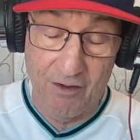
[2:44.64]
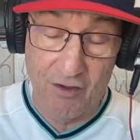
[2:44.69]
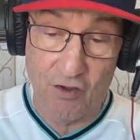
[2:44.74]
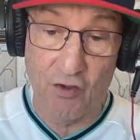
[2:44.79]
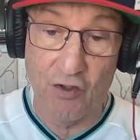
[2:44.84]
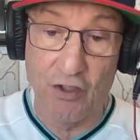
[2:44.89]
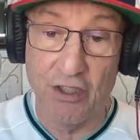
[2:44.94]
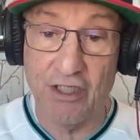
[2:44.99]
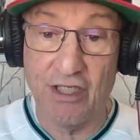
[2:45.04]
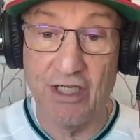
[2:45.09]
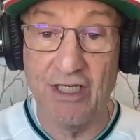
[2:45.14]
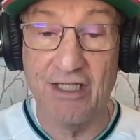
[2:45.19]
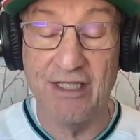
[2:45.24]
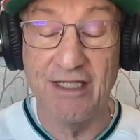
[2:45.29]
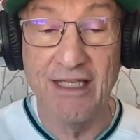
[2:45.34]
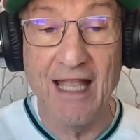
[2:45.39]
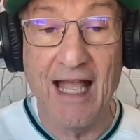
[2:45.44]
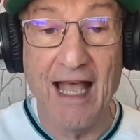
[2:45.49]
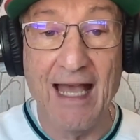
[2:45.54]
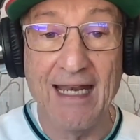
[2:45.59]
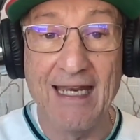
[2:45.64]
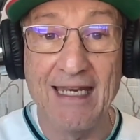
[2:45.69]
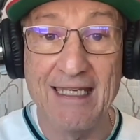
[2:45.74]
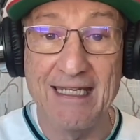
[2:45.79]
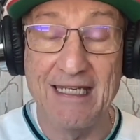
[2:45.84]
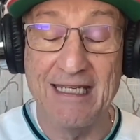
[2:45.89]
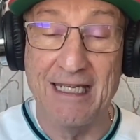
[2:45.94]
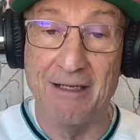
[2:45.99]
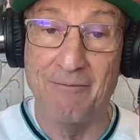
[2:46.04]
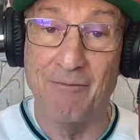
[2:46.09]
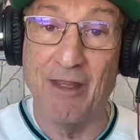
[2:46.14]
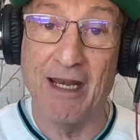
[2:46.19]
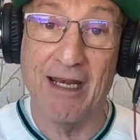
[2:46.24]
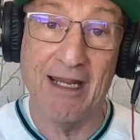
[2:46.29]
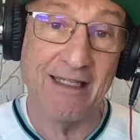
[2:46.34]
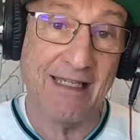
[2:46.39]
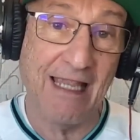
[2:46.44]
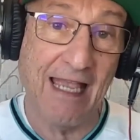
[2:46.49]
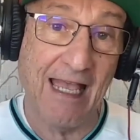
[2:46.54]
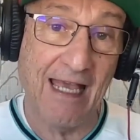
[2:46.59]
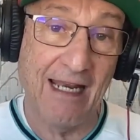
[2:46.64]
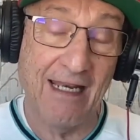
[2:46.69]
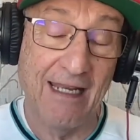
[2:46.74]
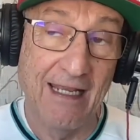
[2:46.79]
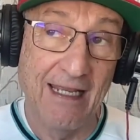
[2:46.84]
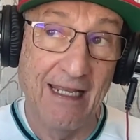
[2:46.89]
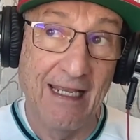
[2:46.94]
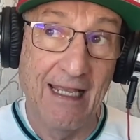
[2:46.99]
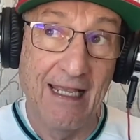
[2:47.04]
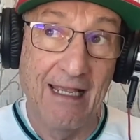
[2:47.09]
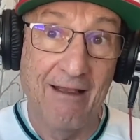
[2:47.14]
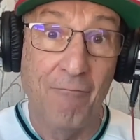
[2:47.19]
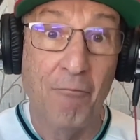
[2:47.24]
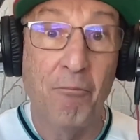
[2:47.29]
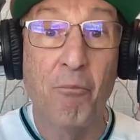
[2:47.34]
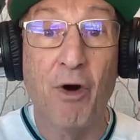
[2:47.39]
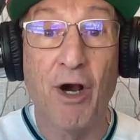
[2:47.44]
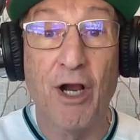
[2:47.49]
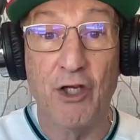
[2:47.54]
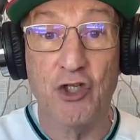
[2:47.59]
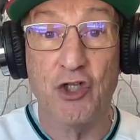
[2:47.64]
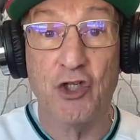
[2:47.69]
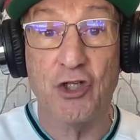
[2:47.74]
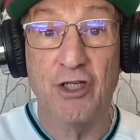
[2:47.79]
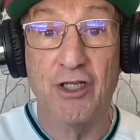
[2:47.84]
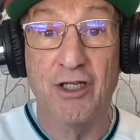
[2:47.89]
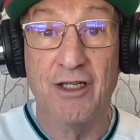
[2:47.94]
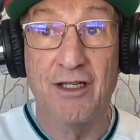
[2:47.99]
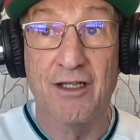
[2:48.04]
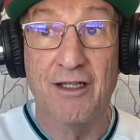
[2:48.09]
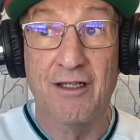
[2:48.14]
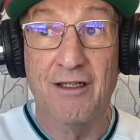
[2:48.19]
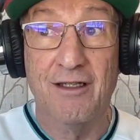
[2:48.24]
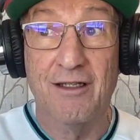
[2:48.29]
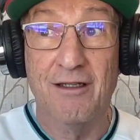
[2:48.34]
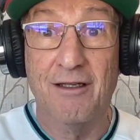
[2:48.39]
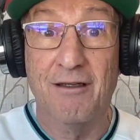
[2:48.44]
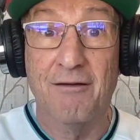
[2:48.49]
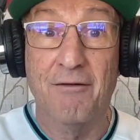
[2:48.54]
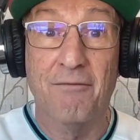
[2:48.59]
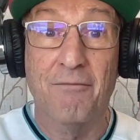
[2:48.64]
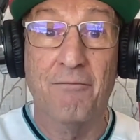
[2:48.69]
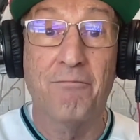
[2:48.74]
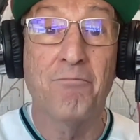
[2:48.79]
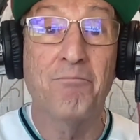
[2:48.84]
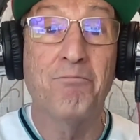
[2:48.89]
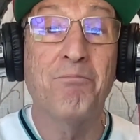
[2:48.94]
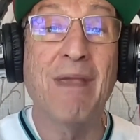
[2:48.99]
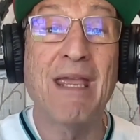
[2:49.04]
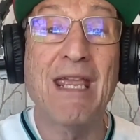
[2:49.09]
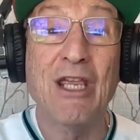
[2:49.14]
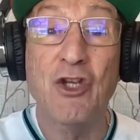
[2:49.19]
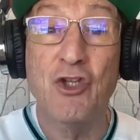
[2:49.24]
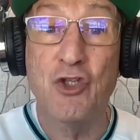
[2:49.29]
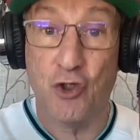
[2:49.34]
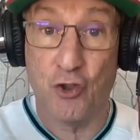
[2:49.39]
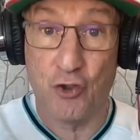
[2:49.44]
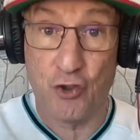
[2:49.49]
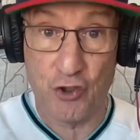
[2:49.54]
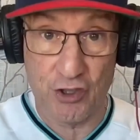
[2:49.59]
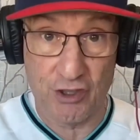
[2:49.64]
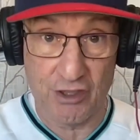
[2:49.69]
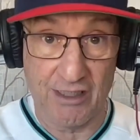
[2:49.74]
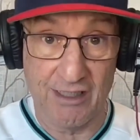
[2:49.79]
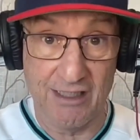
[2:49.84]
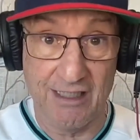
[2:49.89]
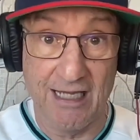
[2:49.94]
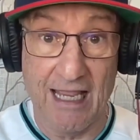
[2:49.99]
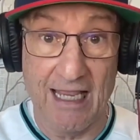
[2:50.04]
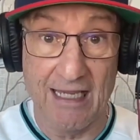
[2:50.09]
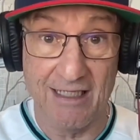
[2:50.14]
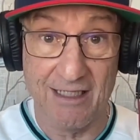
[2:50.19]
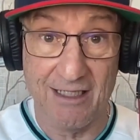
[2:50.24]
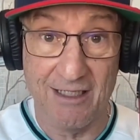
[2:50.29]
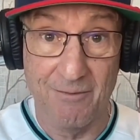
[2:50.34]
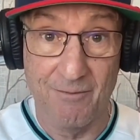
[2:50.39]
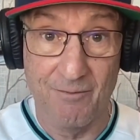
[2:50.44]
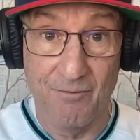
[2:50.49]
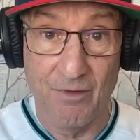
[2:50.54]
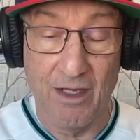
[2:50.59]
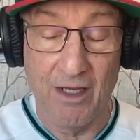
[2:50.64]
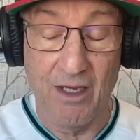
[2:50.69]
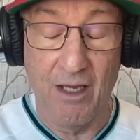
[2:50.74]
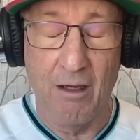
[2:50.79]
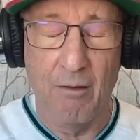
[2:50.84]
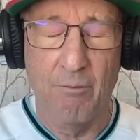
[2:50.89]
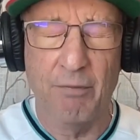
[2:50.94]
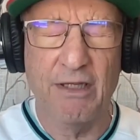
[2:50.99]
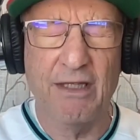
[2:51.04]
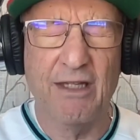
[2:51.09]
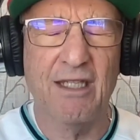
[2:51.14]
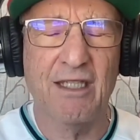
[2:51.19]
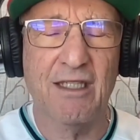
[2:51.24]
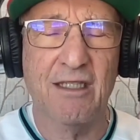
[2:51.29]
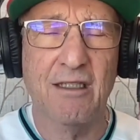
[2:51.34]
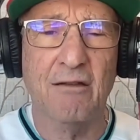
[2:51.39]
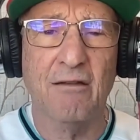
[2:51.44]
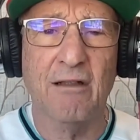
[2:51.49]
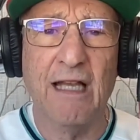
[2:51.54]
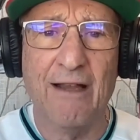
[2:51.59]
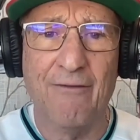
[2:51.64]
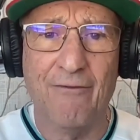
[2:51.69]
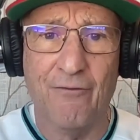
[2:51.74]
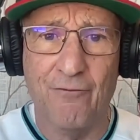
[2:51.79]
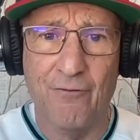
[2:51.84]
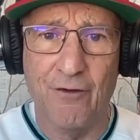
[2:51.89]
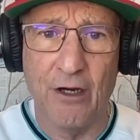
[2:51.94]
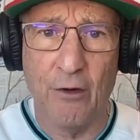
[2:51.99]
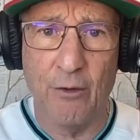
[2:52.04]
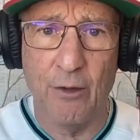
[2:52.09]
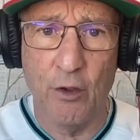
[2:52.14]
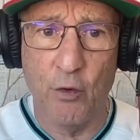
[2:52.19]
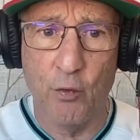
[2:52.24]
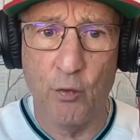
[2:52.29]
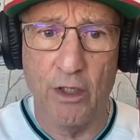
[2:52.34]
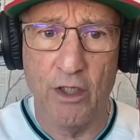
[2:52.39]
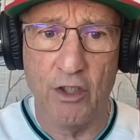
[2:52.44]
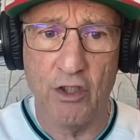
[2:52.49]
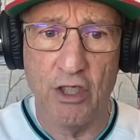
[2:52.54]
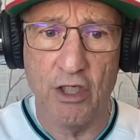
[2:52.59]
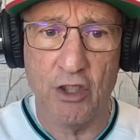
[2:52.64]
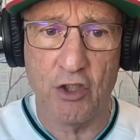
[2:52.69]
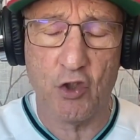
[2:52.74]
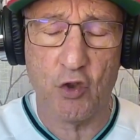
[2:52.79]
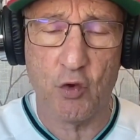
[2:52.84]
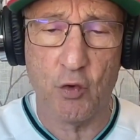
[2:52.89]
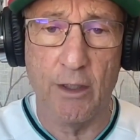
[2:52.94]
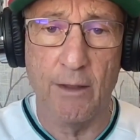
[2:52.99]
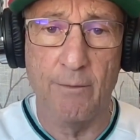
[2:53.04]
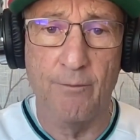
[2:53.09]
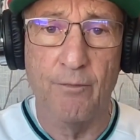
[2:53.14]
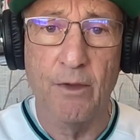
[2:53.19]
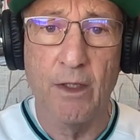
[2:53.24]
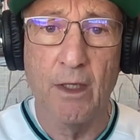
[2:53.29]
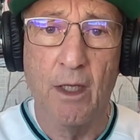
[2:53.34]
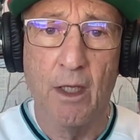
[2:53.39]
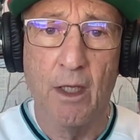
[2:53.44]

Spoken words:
So this is not a team that has had much major success, but they still have very rich history.